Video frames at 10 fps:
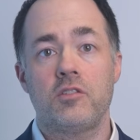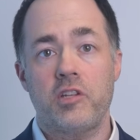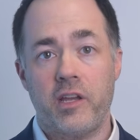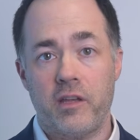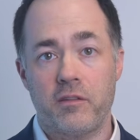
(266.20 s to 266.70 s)

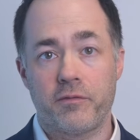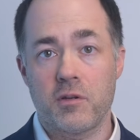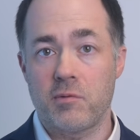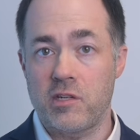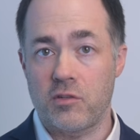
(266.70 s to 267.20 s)
check out the
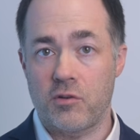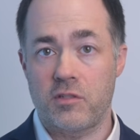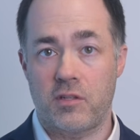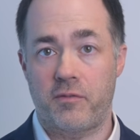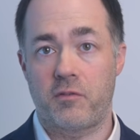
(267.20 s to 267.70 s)
free
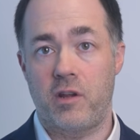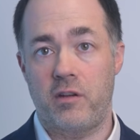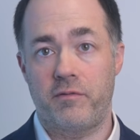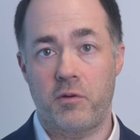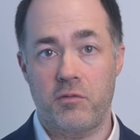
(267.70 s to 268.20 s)
resources I've
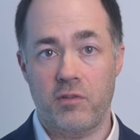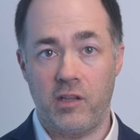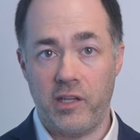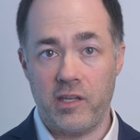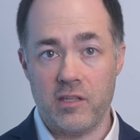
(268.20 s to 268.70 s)
created for you. The
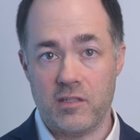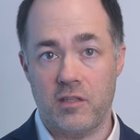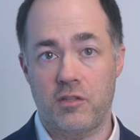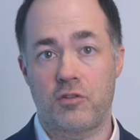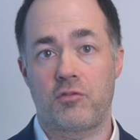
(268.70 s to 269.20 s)
link is
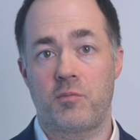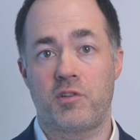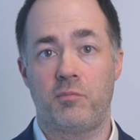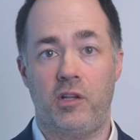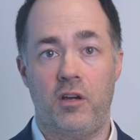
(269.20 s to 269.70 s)
in the
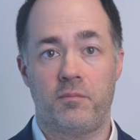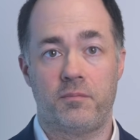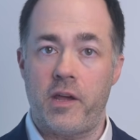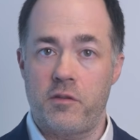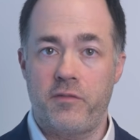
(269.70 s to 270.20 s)
description below.
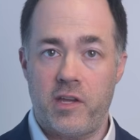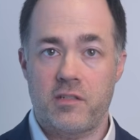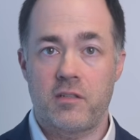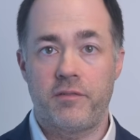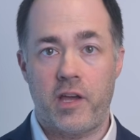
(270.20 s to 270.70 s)
Now, you've
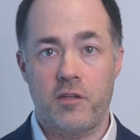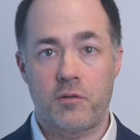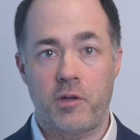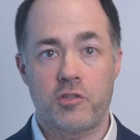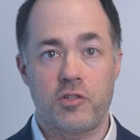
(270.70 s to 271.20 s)
asked the value
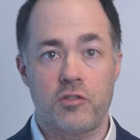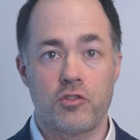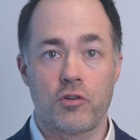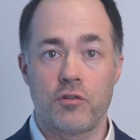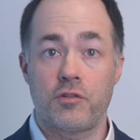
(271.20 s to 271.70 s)
question.
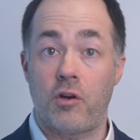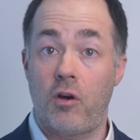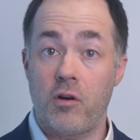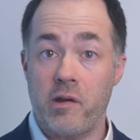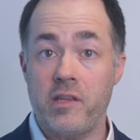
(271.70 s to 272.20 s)
Jurors
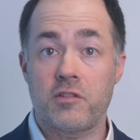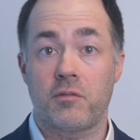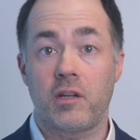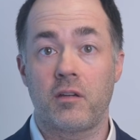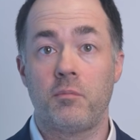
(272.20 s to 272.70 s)
are
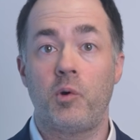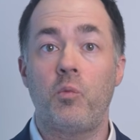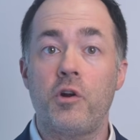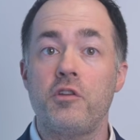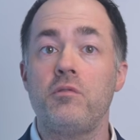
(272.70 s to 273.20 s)
answering, but
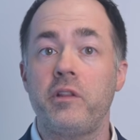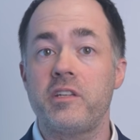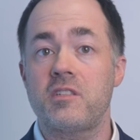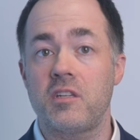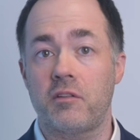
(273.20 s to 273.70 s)
what are you
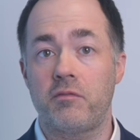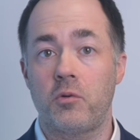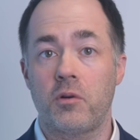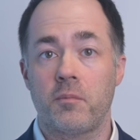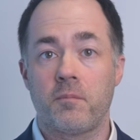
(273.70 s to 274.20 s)
listening
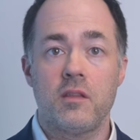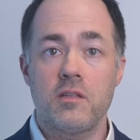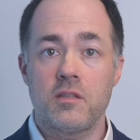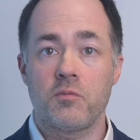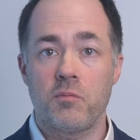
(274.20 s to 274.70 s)
for?
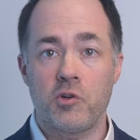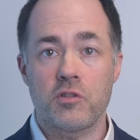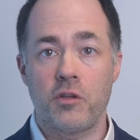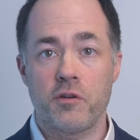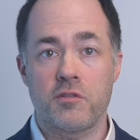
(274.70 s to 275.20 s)
This is where
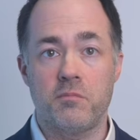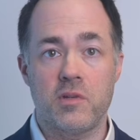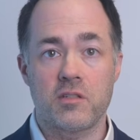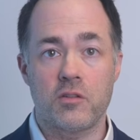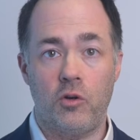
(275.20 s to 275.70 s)
most lawyers
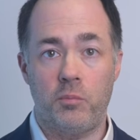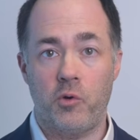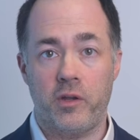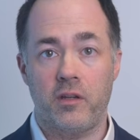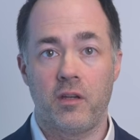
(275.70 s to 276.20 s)
miss the whole
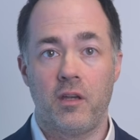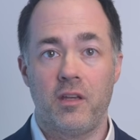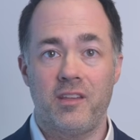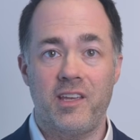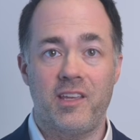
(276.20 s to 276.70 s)
point.
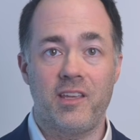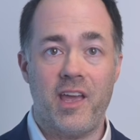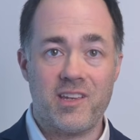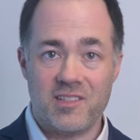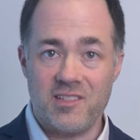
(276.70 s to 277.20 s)
They
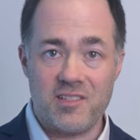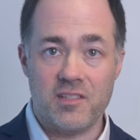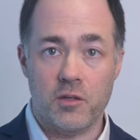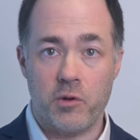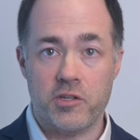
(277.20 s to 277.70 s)
ask a
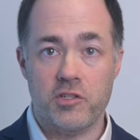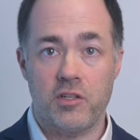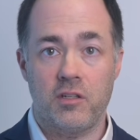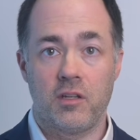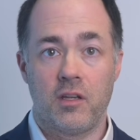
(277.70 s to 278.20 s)
decent
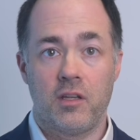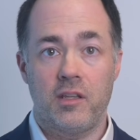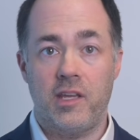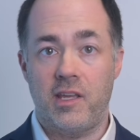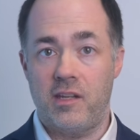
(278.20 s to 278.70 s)
question,
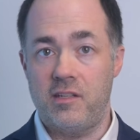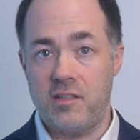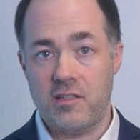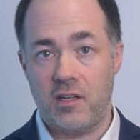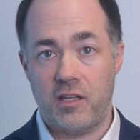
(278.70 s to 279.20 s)
they get a
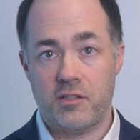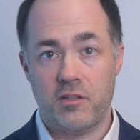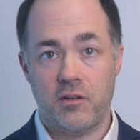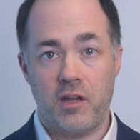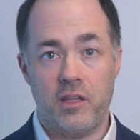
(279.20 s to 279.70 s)
decent
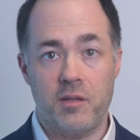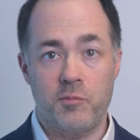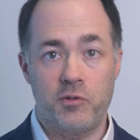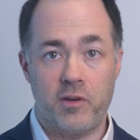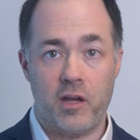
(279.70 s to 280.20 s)
answer, and they
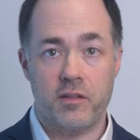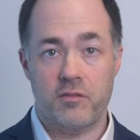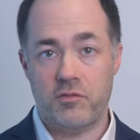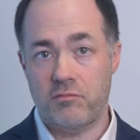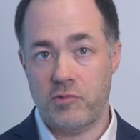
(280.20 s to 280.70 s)
move on.
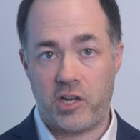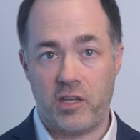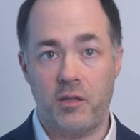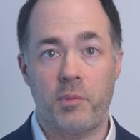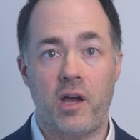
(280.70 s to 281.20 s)
They're
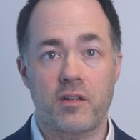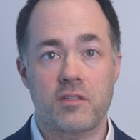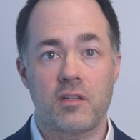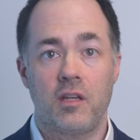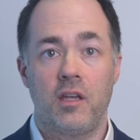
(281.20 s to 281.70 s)
checking a
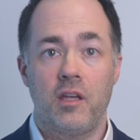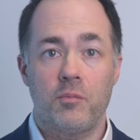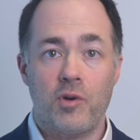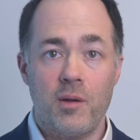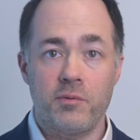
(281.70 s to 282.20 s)
box,
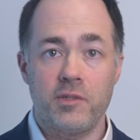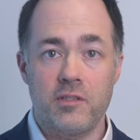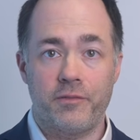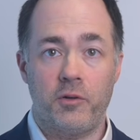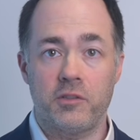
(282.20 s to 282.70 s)
probably
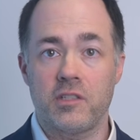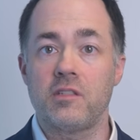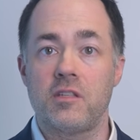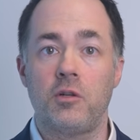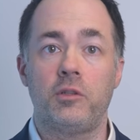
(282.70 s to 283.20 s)
defaulting
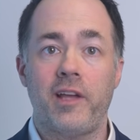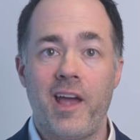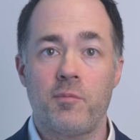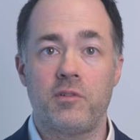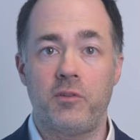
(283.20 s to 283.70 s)
to the old
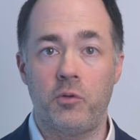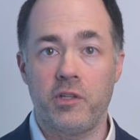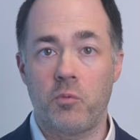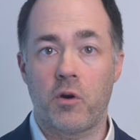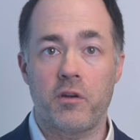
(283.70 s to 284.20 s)
habit of
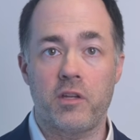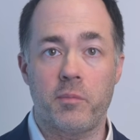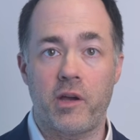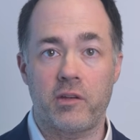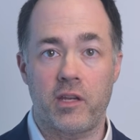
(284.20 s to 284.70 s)
only worrying
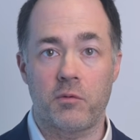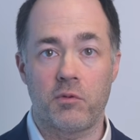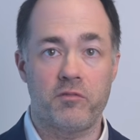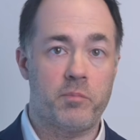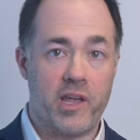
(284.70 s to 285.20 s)
about getting
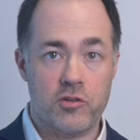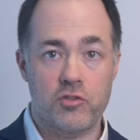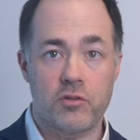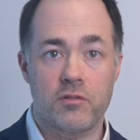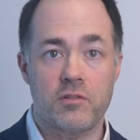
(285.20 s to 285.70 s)
rid of bad
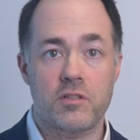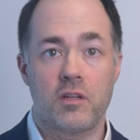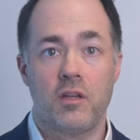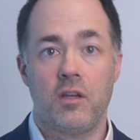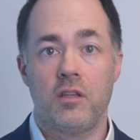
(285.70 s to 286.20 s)
jurors.
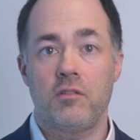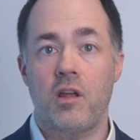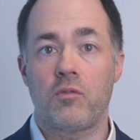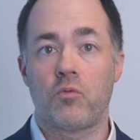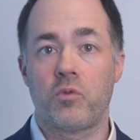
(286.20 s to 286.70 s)
They're
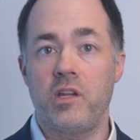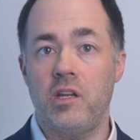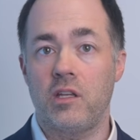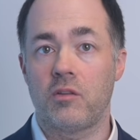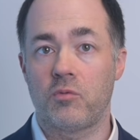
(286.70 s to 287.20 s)
not
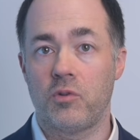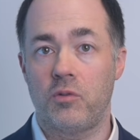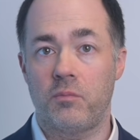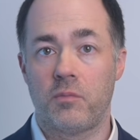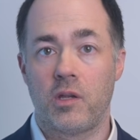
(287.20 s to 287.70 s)
reading the
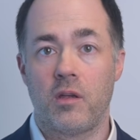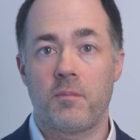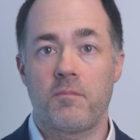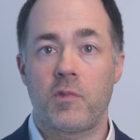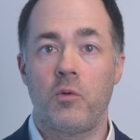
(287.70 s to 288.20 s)
room.
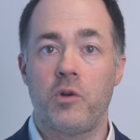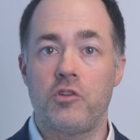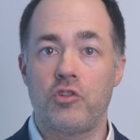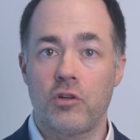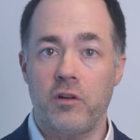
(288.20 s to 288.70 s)
When a
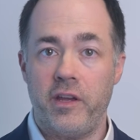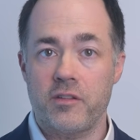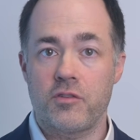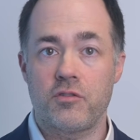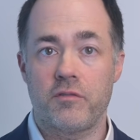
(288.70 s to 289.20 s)
juror
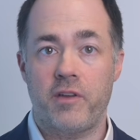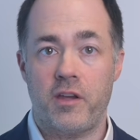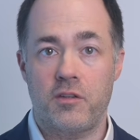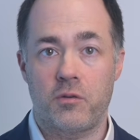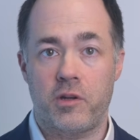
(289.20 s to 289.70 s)
answers your
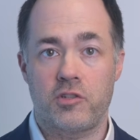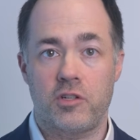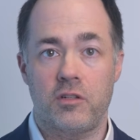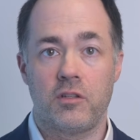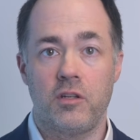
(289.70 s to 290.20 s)
value
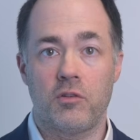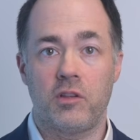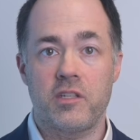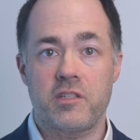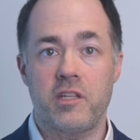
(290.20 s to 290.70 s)
question, you're
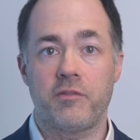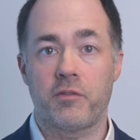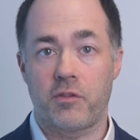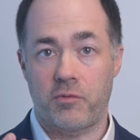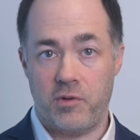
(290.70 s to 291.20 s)
listening
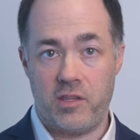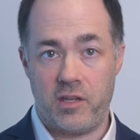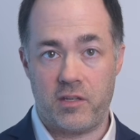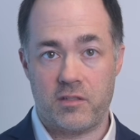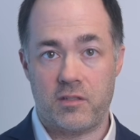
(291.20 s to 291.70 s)
for 3
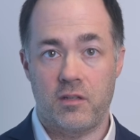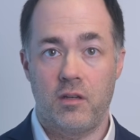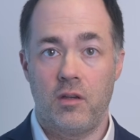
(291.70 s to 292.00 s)
things.